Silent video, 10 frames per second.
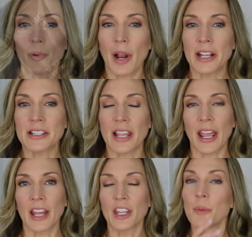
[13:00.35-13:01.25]
price
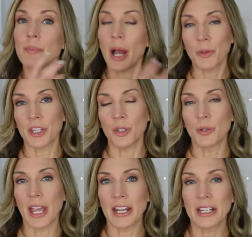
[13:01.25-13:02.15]
and the amount that you
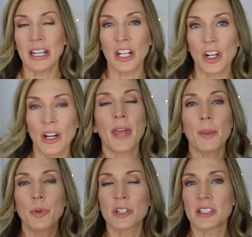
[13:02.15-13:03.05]
get in here,
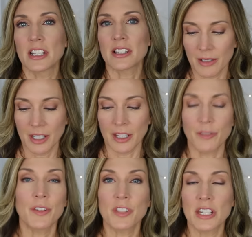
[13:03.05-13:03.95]
that puts this in
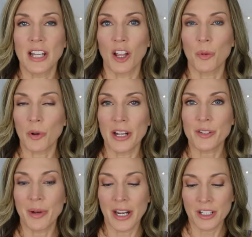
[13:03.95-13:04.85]
the $15
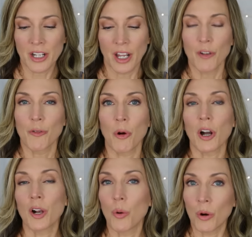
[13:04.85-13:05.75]
price range
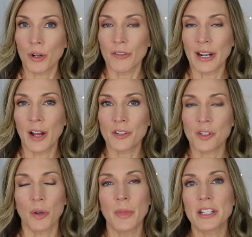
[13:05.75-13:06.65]
for a quarter of an ounce,
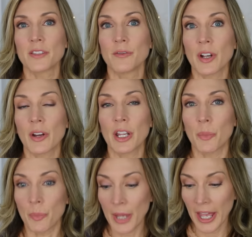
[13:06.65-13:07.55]
so it makes it very
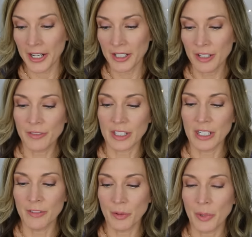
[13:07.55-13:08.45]
competitive
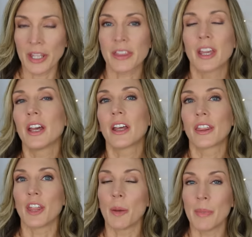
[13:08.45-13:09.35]
even with
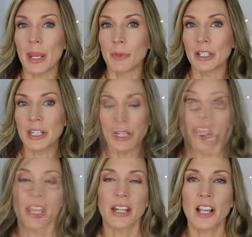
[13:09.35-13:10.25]
the Maybelline.
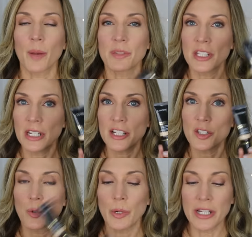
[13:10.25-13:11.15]
It comes in a
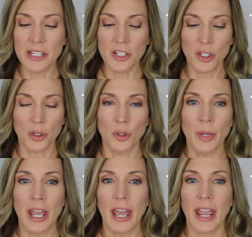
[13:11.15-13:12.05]
squeezy
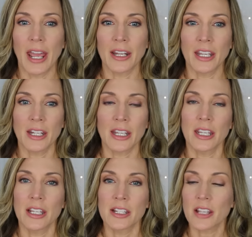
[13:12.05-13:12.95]
tube and it
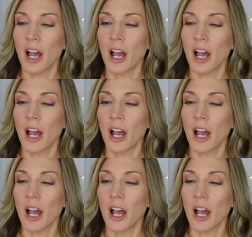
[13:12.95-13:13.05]
is